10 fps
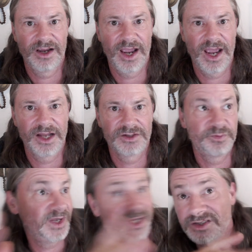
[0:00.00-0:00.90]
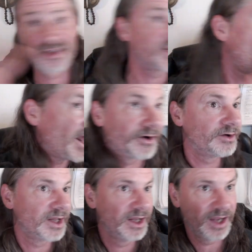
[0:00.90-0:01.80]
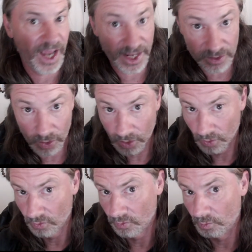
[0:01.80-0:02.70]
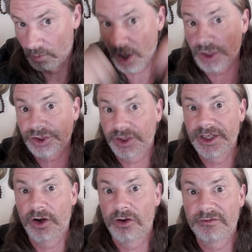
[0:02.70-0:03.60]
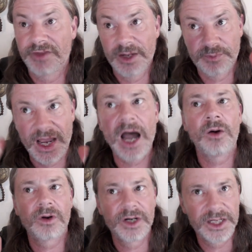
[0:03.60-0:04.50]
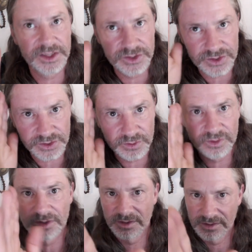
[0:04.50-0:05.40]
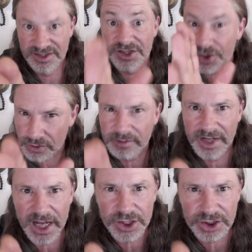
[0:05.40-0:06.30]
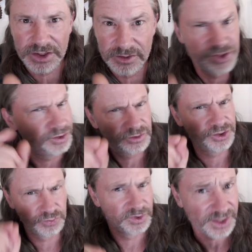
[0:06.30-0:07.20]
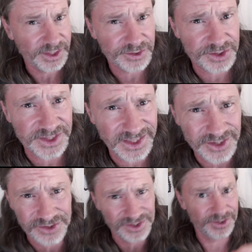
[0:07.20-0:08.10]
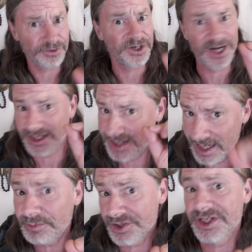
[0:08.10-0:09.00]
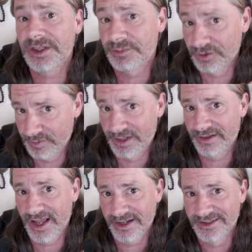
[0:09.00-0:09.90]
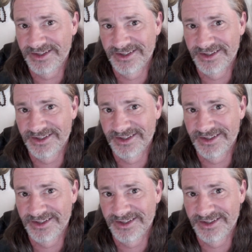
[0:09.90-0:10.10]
and being scattered and marshaling all of that power into discrimination? Do you, do you really understand that? Do you think you could get a ten percent improvement on that?